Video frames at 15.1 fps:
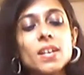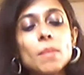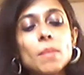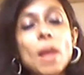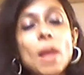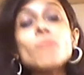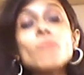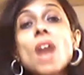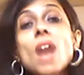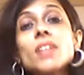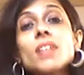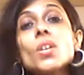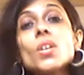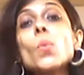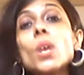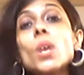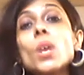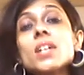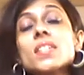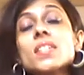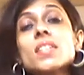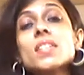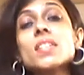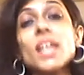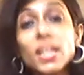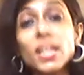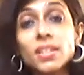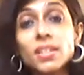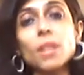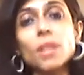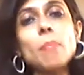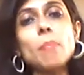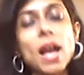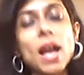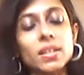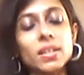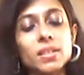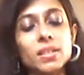My father works in a bank.